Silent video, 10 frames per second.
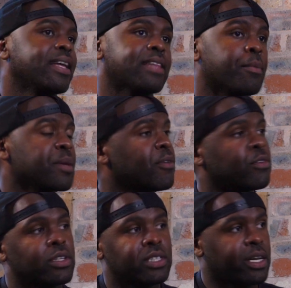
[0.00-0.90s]
let that be my
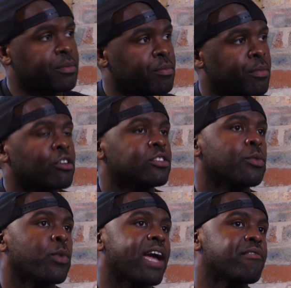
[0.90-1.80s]
voice again, because
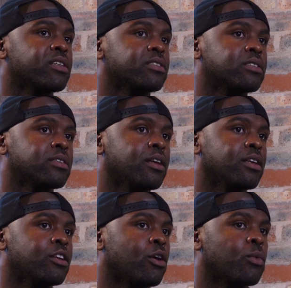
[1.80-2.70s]
whereas,
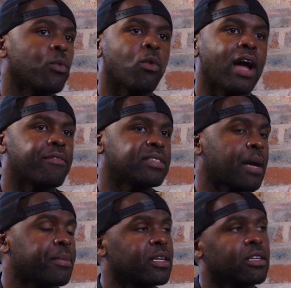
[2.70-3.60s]
you know, whatever's
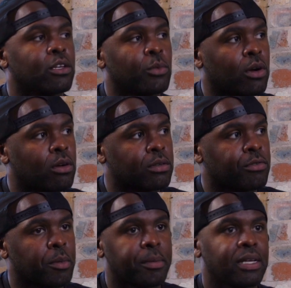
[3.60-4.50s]
happening in the world
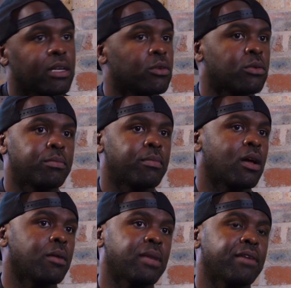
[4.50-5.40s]
from a political
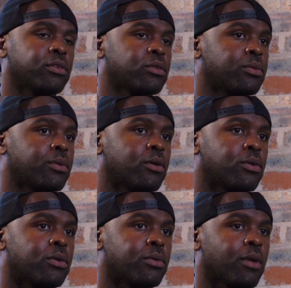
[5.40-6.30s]
level
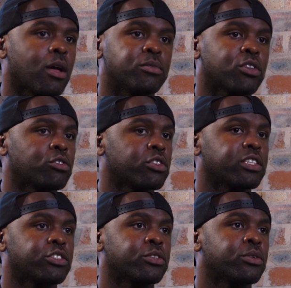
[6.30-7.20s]
or social
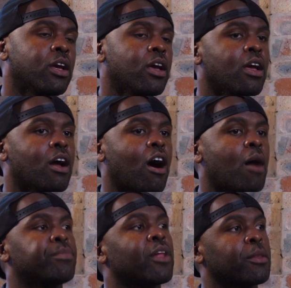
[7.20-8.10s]
issue,
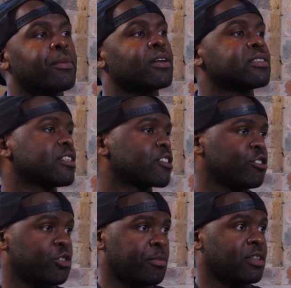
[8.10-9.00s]
I'm not the person that's going
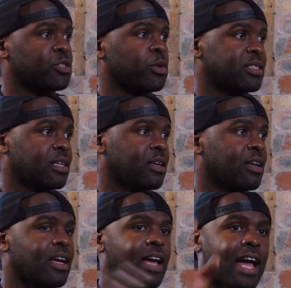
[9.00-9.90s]
to jump on Twitter
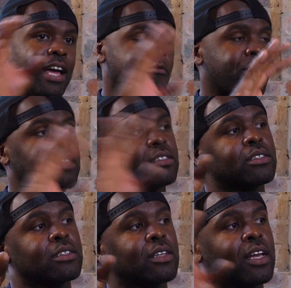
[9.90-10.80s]
and
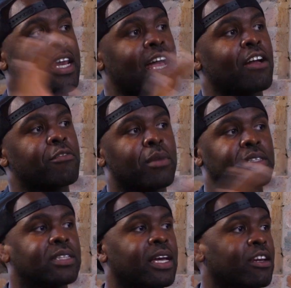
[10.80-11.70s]
rant and have my
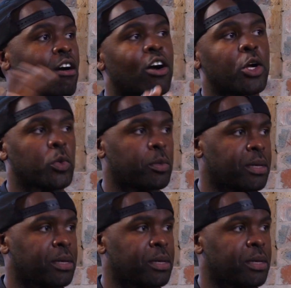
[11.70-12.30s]
say and argue with